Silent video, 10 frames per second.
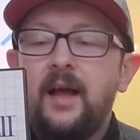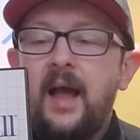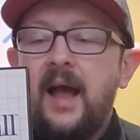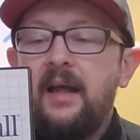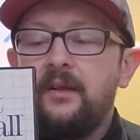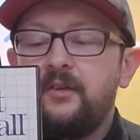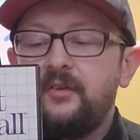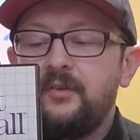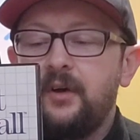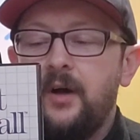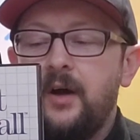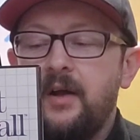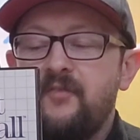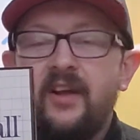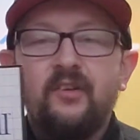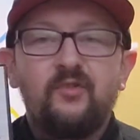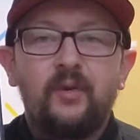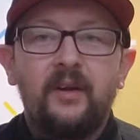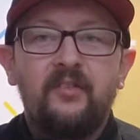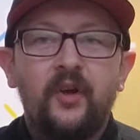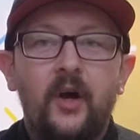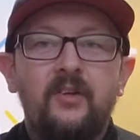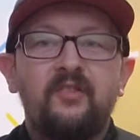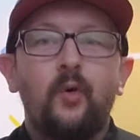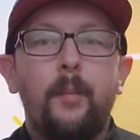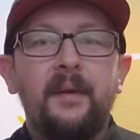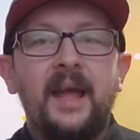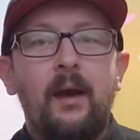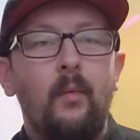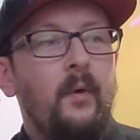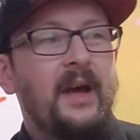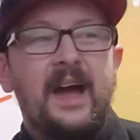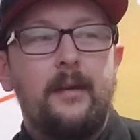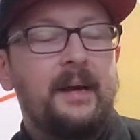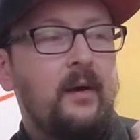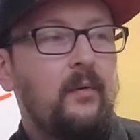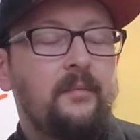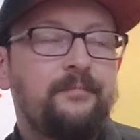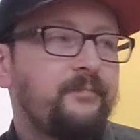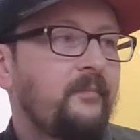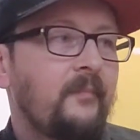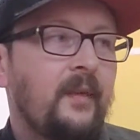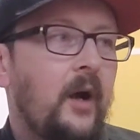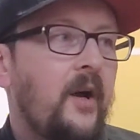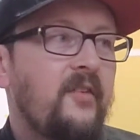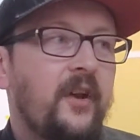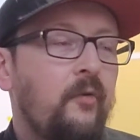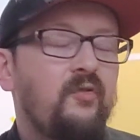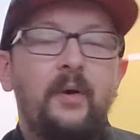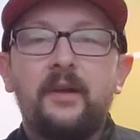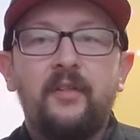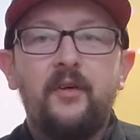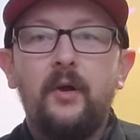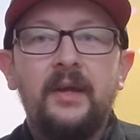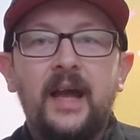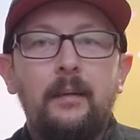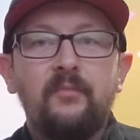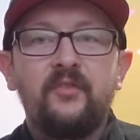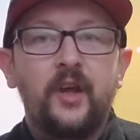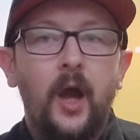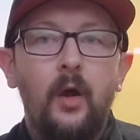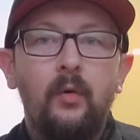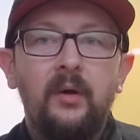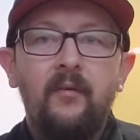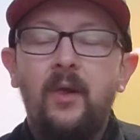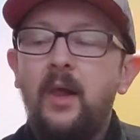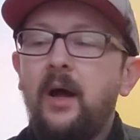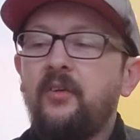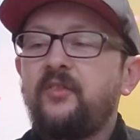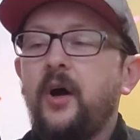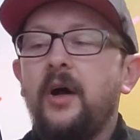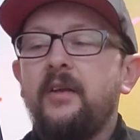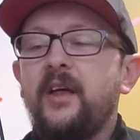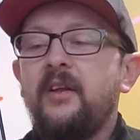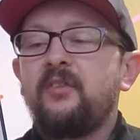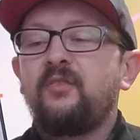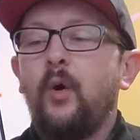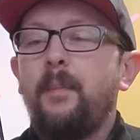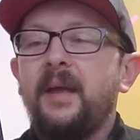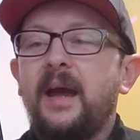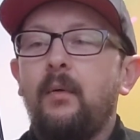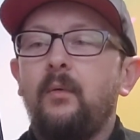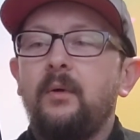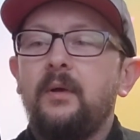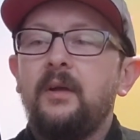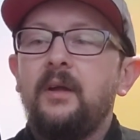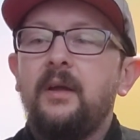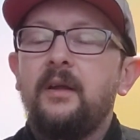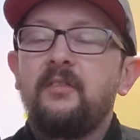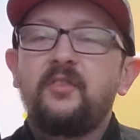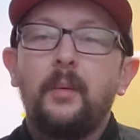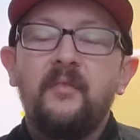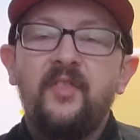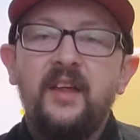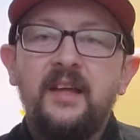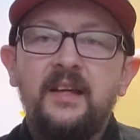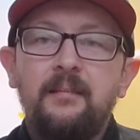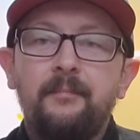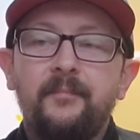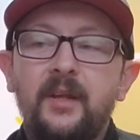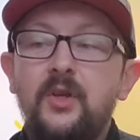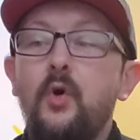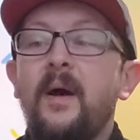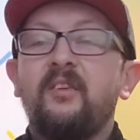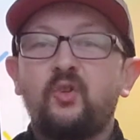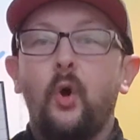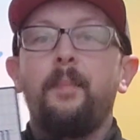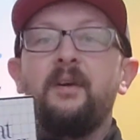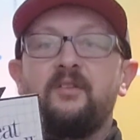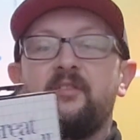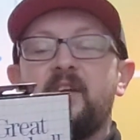and I eventually started swapping out when I had about, I don't know, 20 or 30 games to go. I started then swapping out some of the US copies of